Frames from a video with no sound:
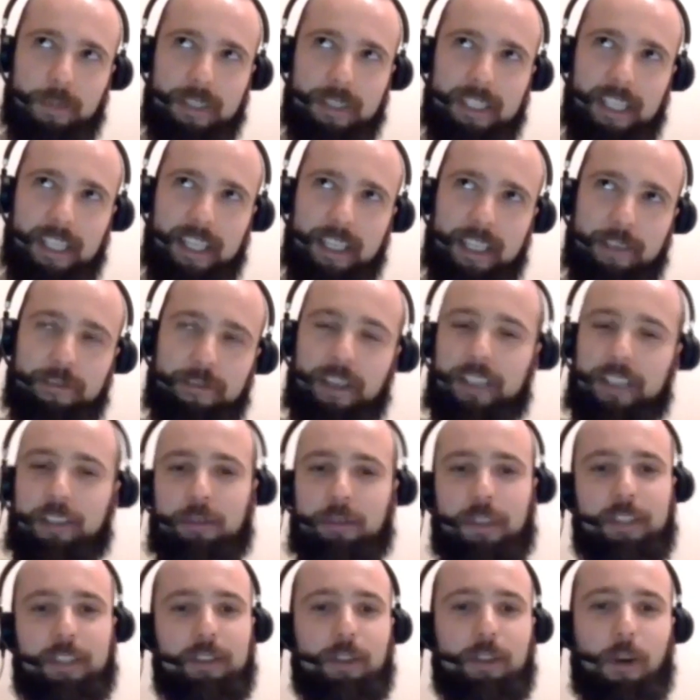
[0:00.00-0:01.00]
bit like
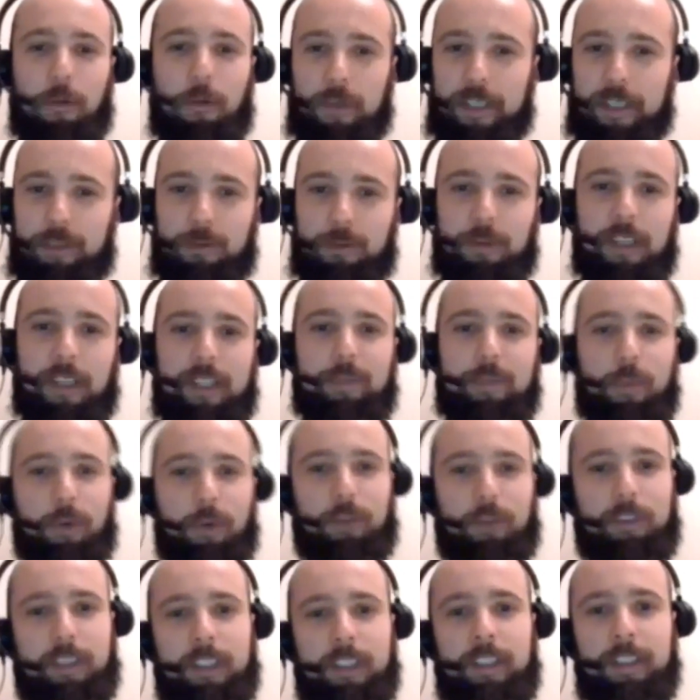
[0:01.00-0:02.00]
veteran going to the
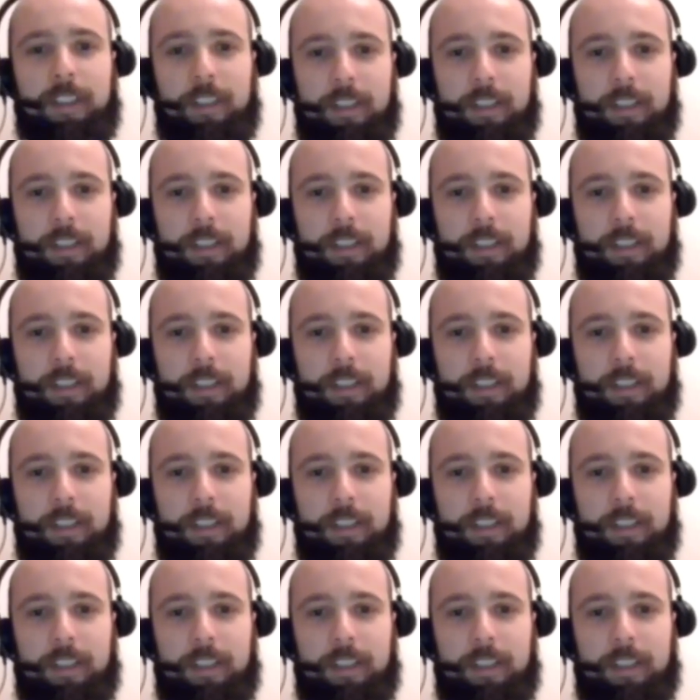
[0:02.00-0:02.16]
sport.